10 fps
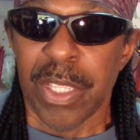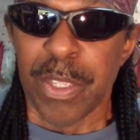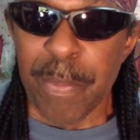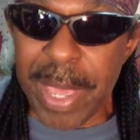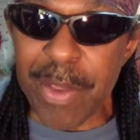
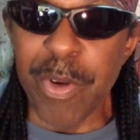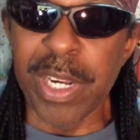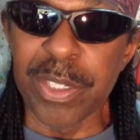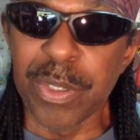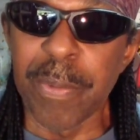you may
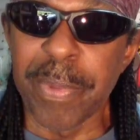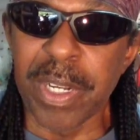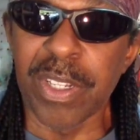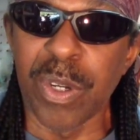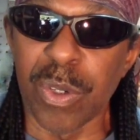run into a bit
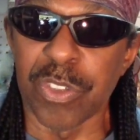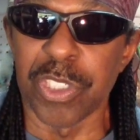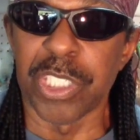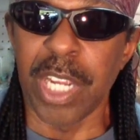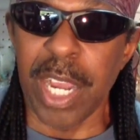of culture
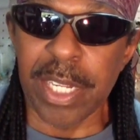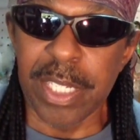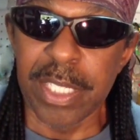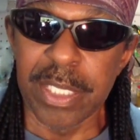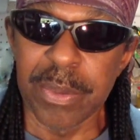shock
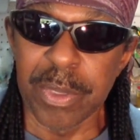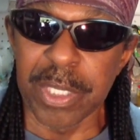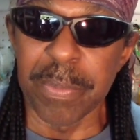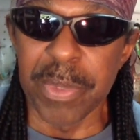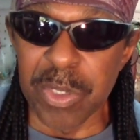with
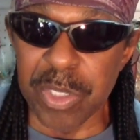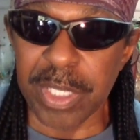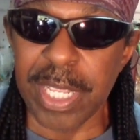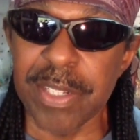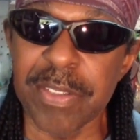the
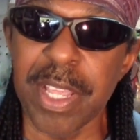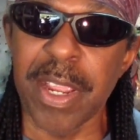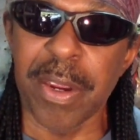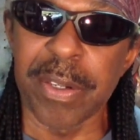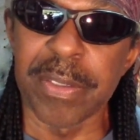music that's
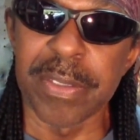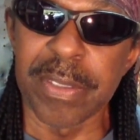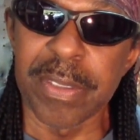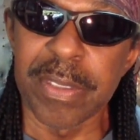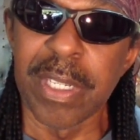there.
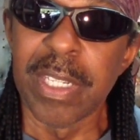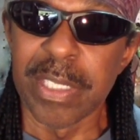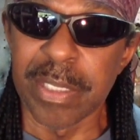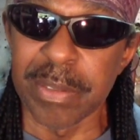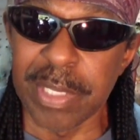
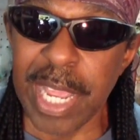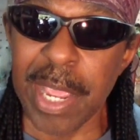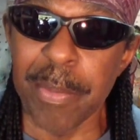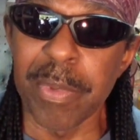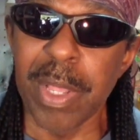
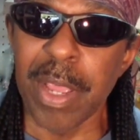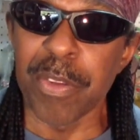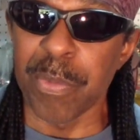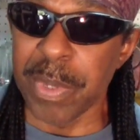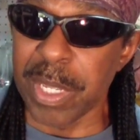Sometimes how
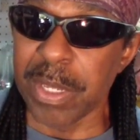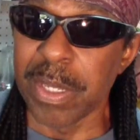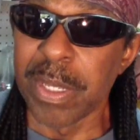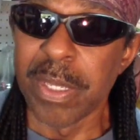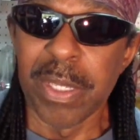you'll be
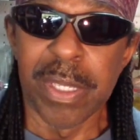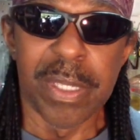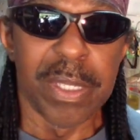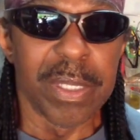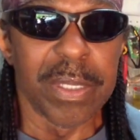
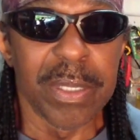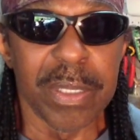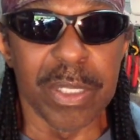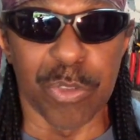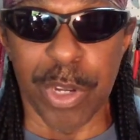
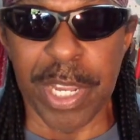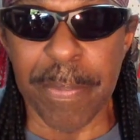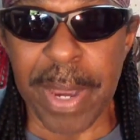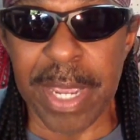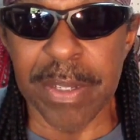
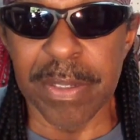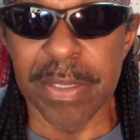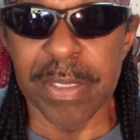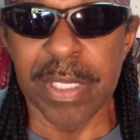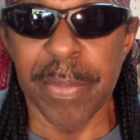greeted by
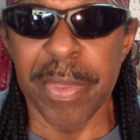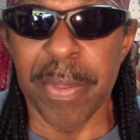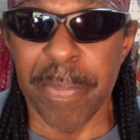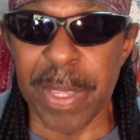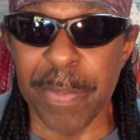some of the
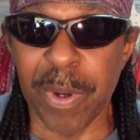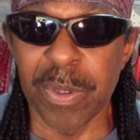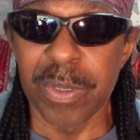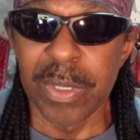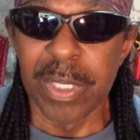people.